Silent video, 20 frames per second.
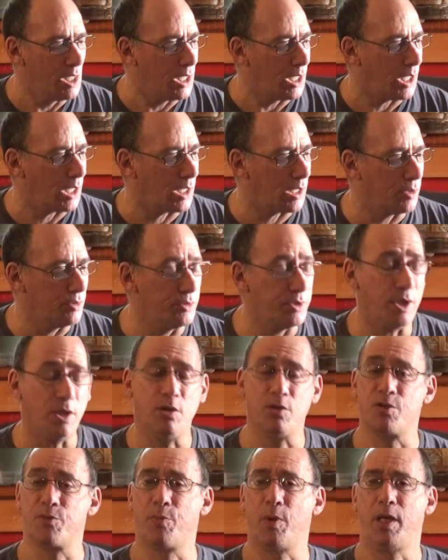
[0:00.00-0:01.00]
Who
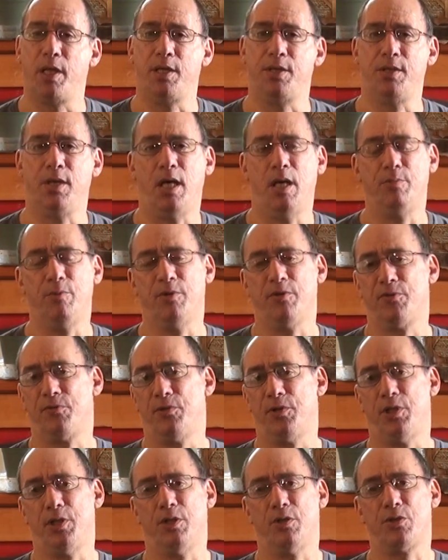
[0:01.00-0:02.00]
knows, by the time this
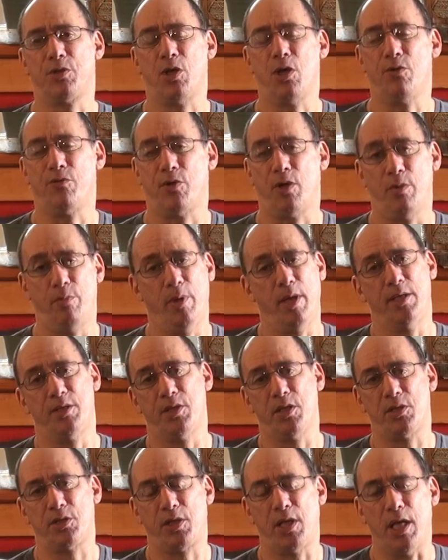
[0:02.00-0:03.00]
video is over, I may
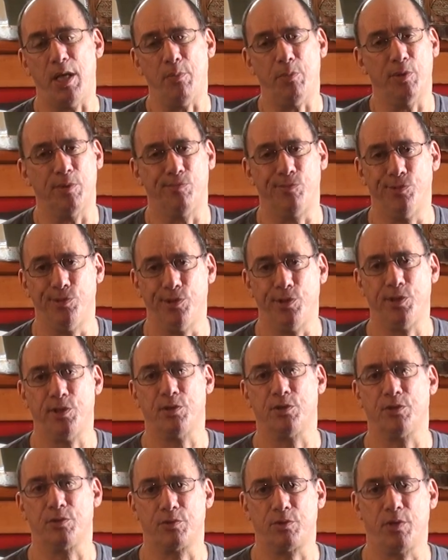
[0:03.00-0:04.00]
just keep it. You know
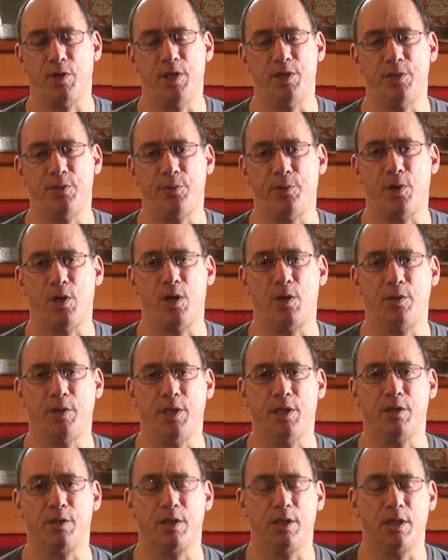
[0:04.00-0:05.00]
how crazy we are in
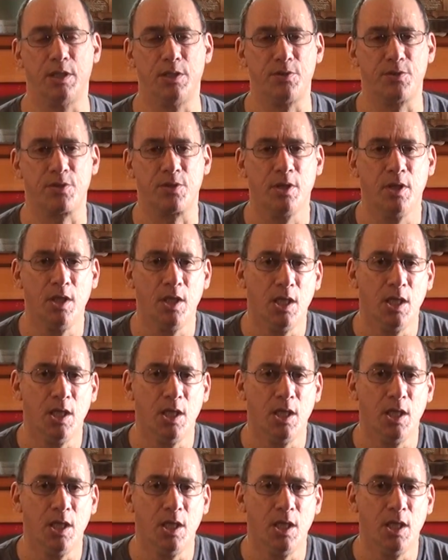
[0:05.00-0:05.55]
air guns.